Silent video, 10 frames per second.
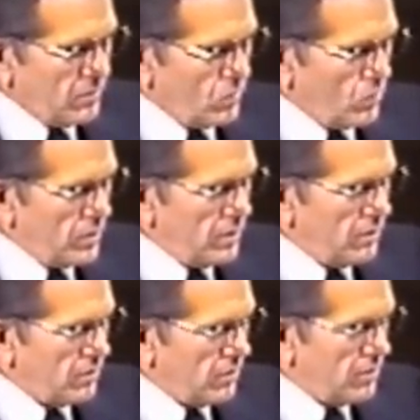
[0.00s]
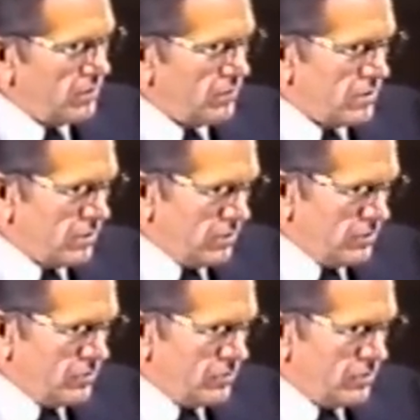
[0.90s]
we are on the
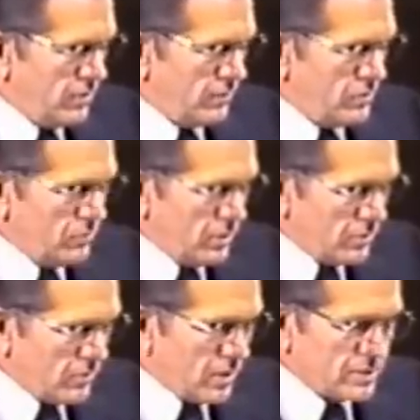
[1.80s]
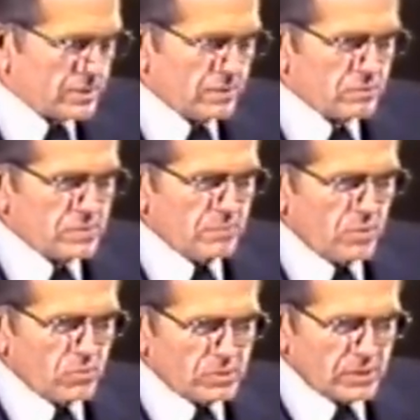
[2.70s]
verge of doing to ourselves
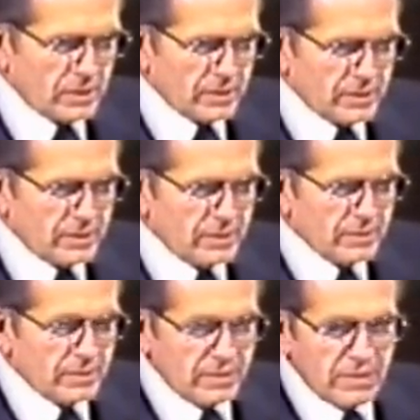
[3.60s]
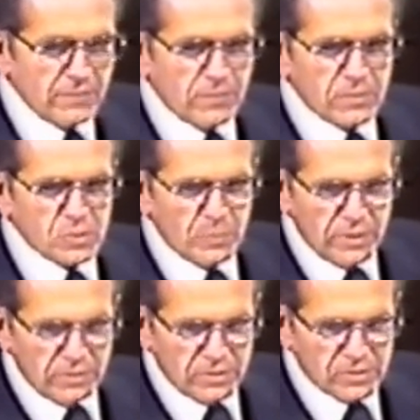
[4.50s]
emotionally and therefore
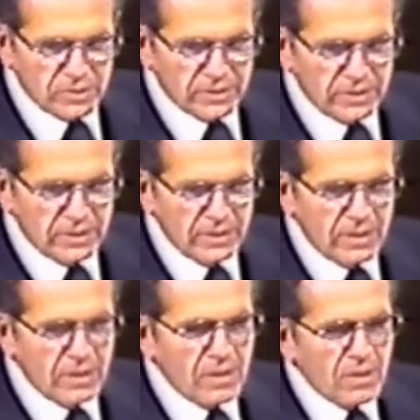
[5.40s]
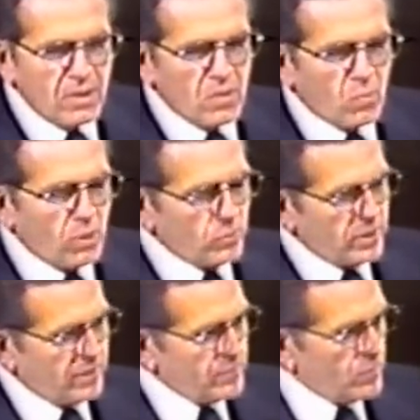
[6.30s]
spiritually what
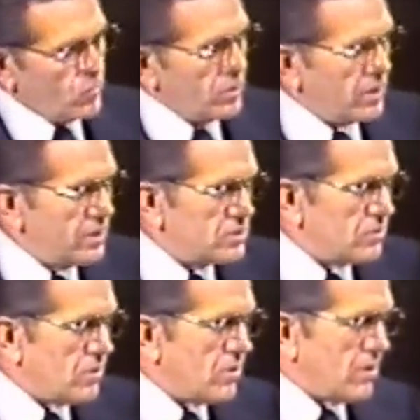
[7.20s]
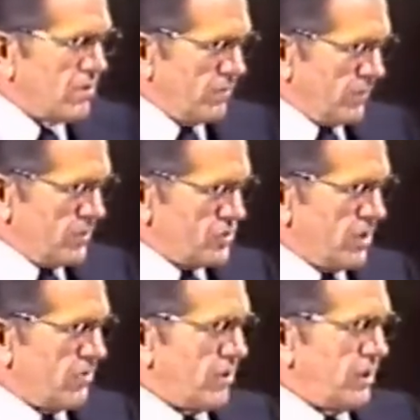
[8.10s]
we have been working so hard for
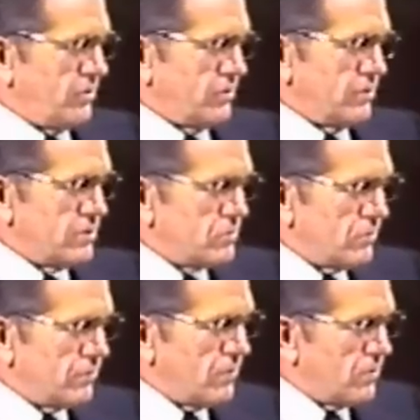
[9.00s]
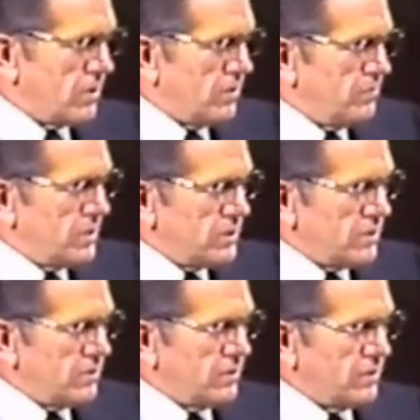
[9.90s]
generations to avoid
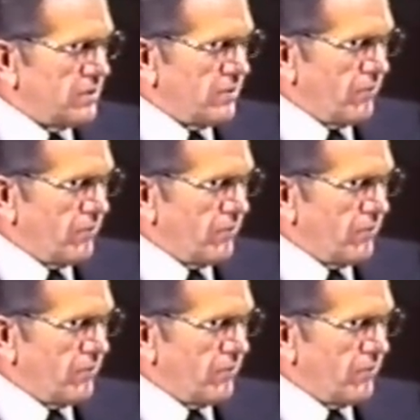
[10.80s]
materially.